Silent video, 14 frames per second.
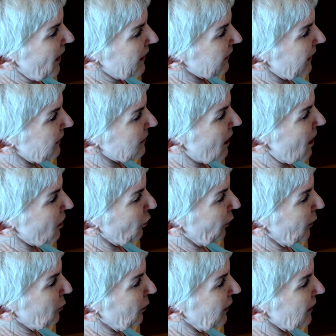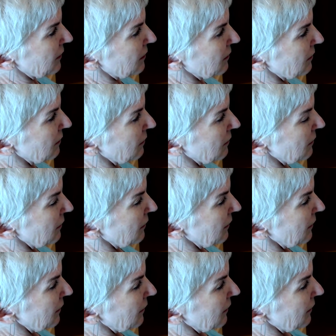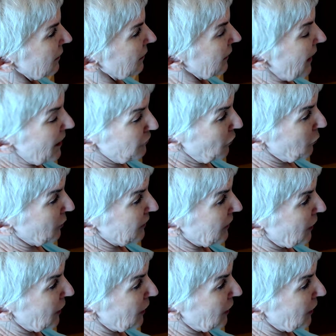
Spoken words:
like the hungry wind. Everyone can